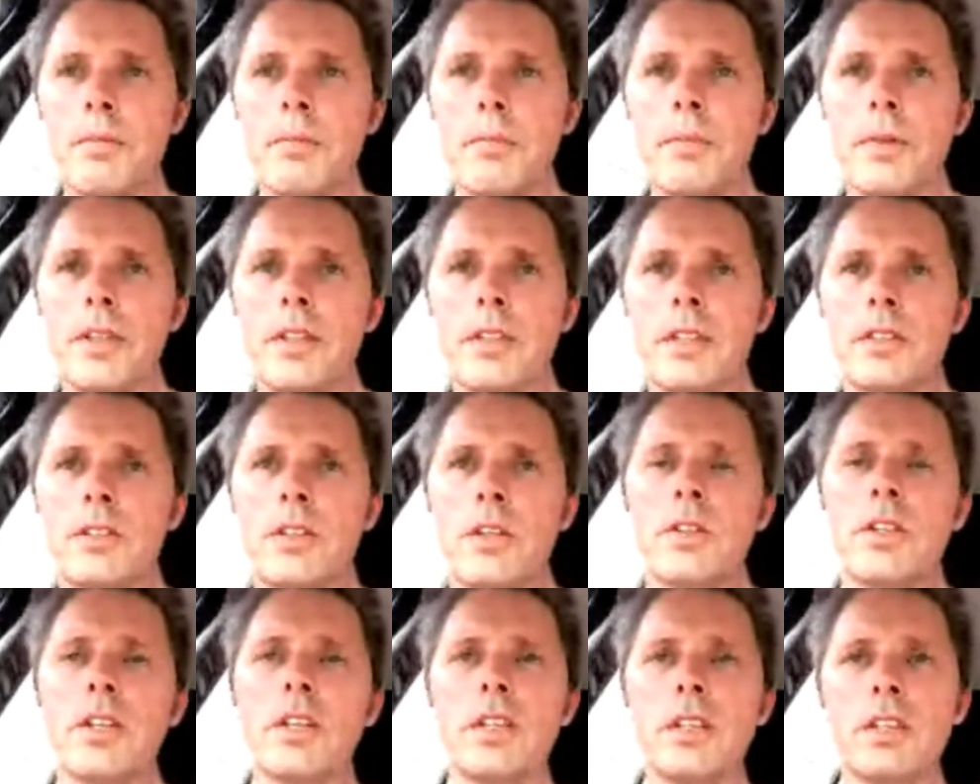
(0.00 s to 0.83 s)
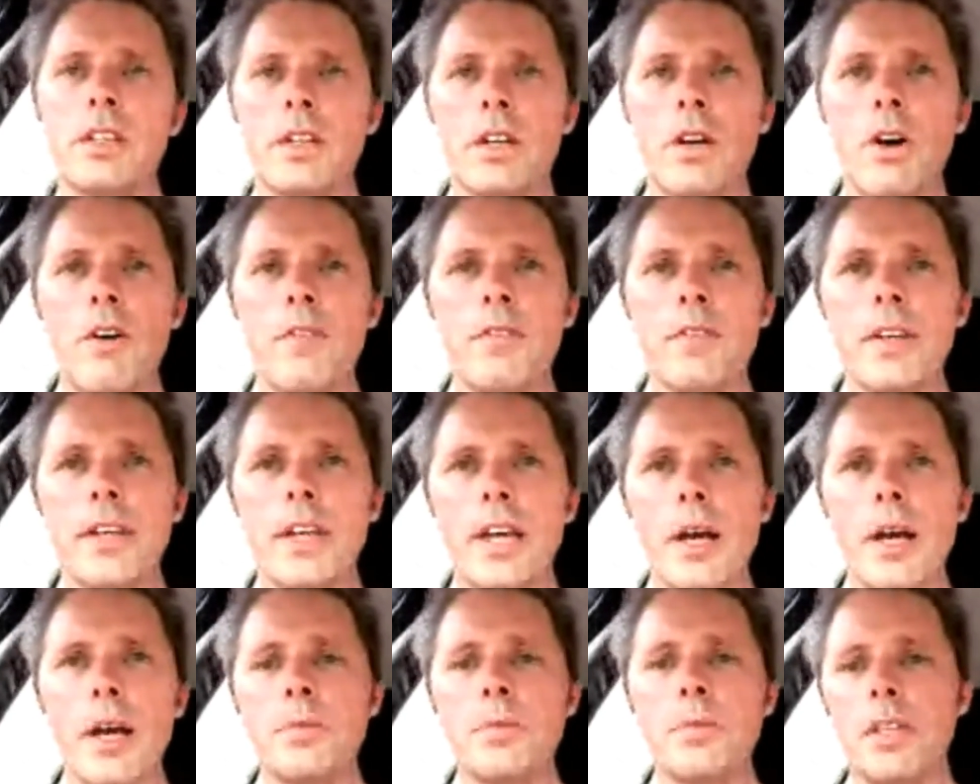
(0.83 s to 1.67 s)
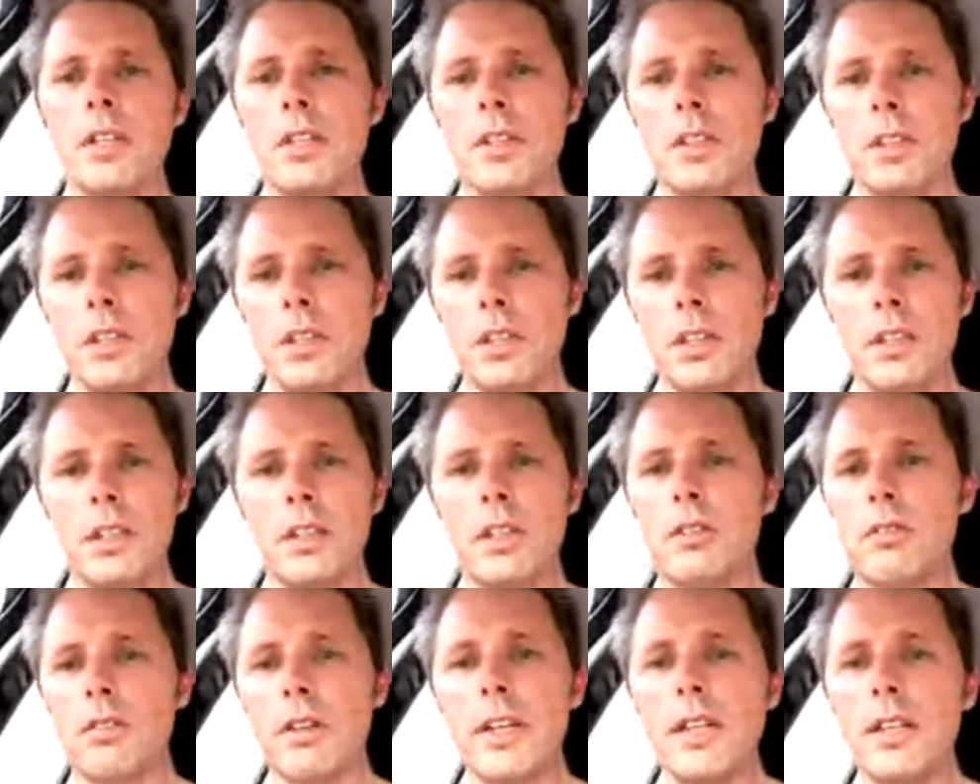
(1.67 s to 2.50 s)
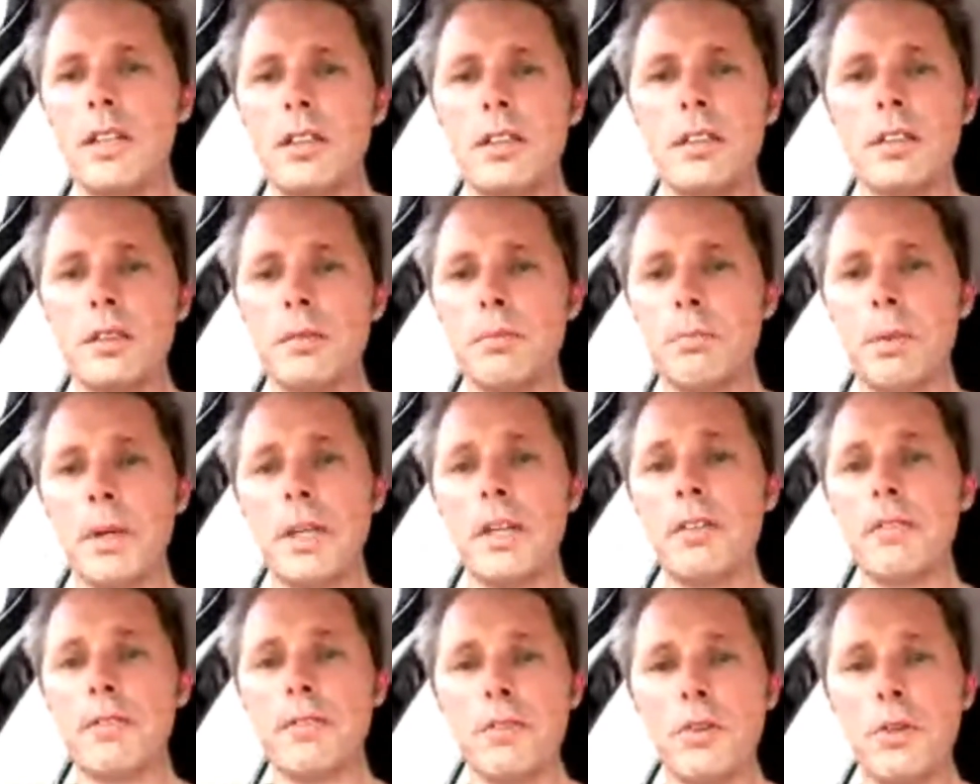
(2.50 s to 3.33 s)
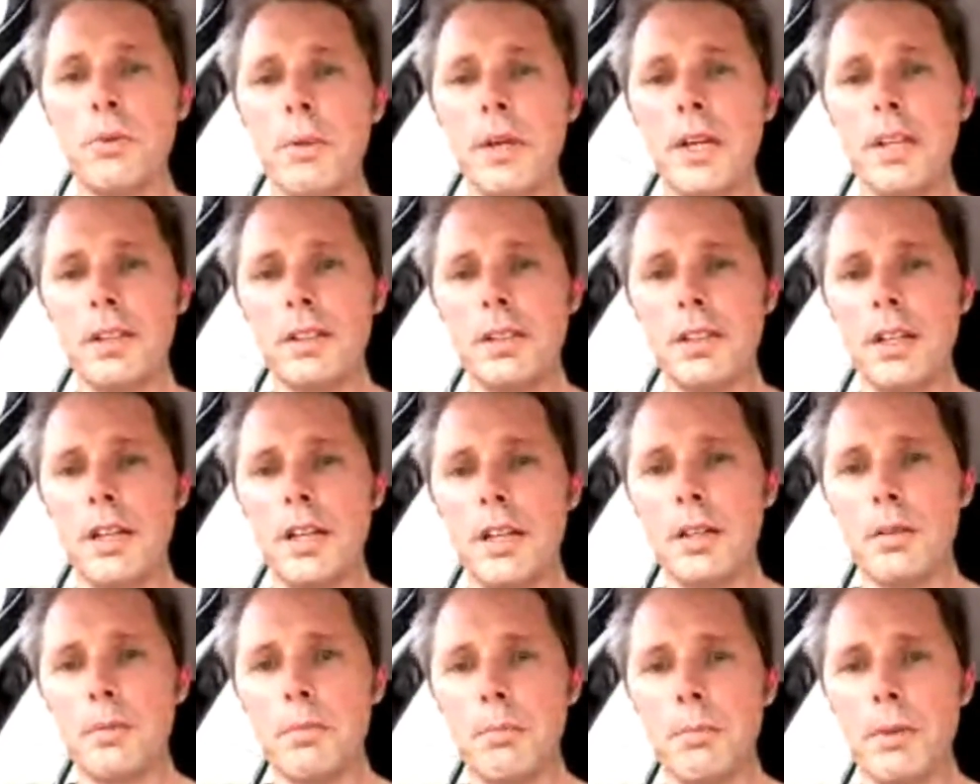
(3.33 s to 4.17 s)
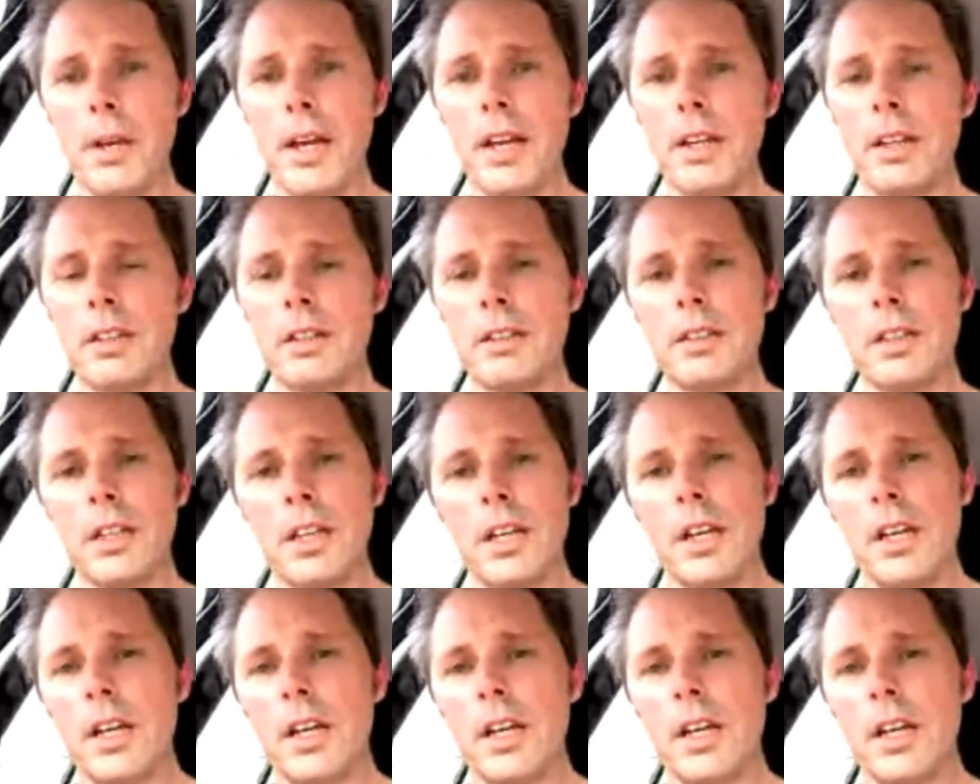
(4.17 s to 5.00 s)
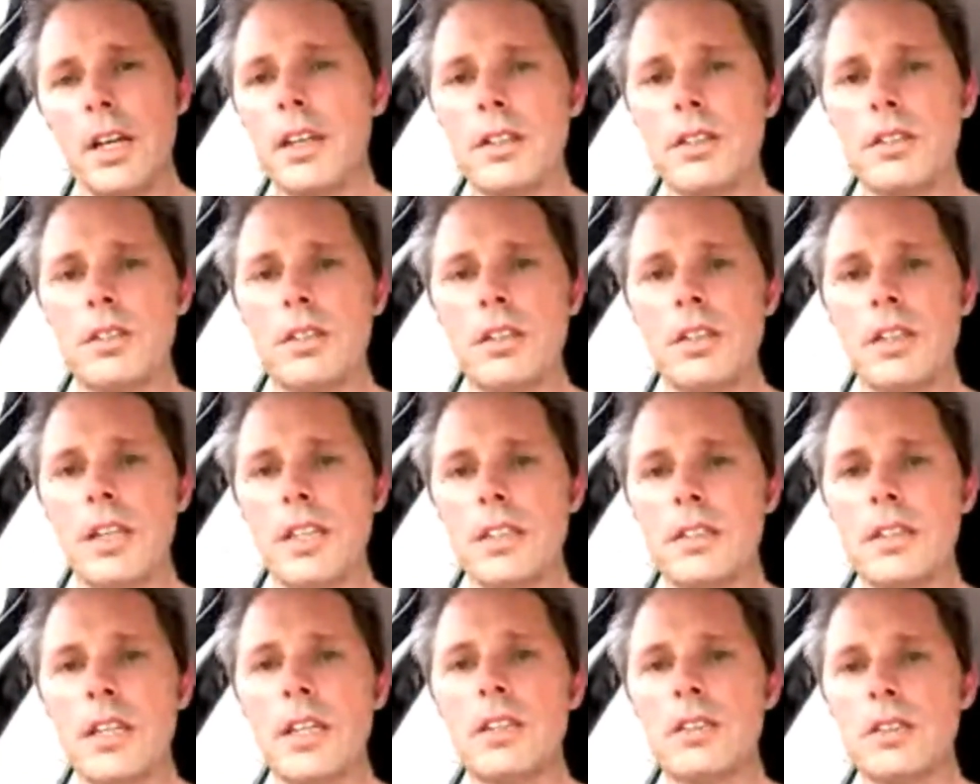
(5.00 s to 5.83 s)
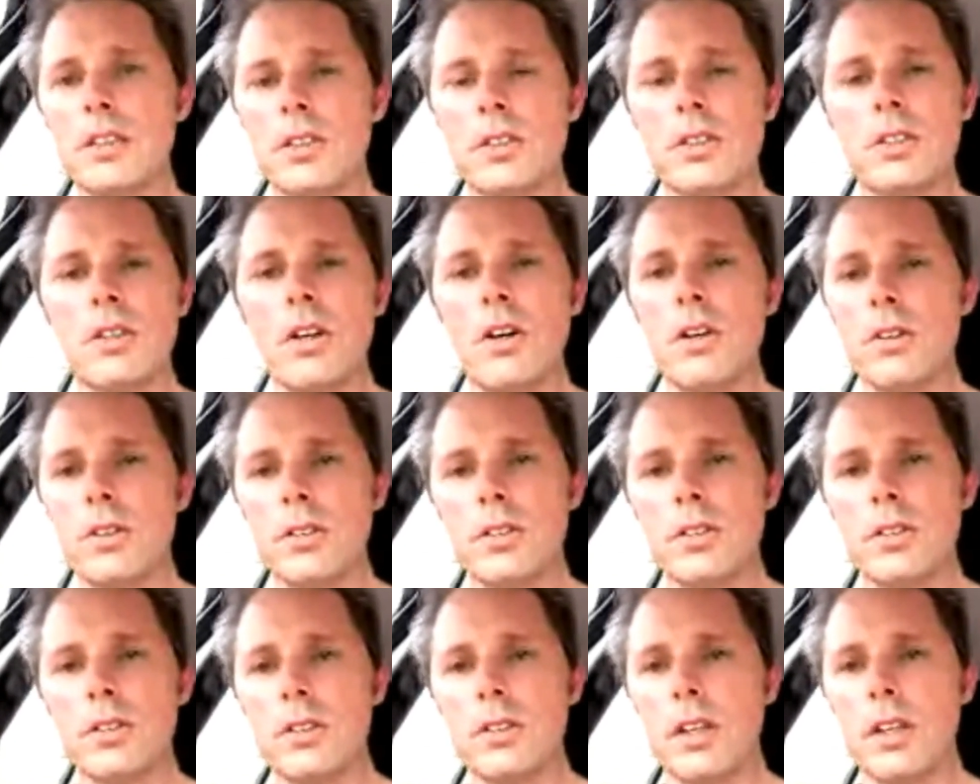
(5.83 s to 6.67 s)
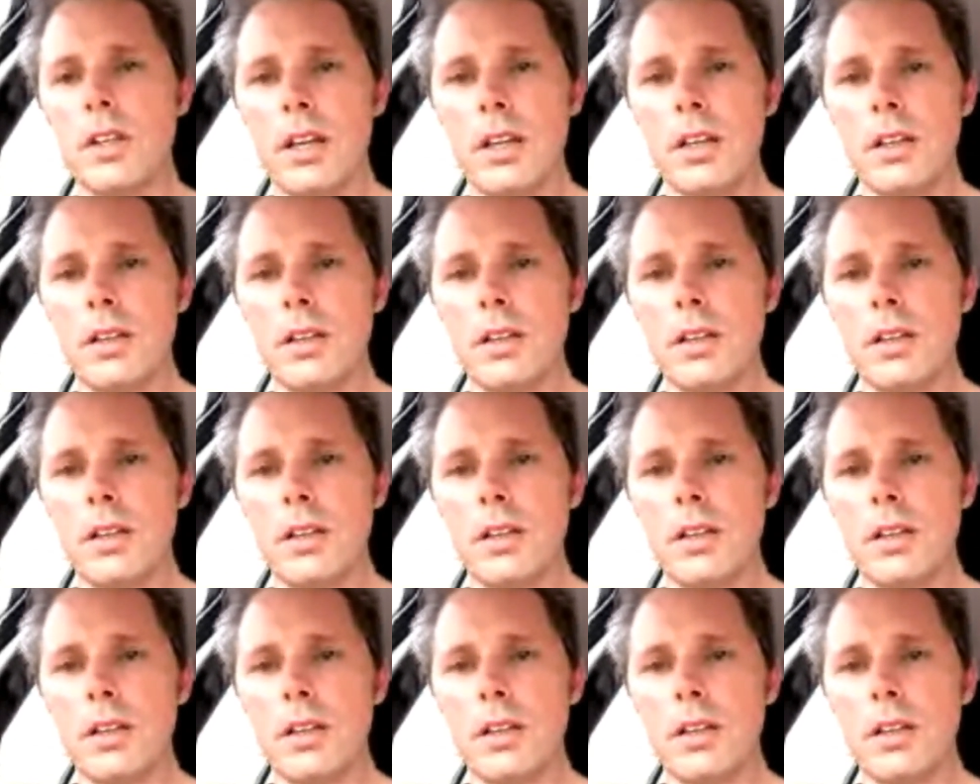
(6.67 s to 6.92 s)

Um, so the the coffee comes in in a, in a green bean format, um, and there's there's decent stocks.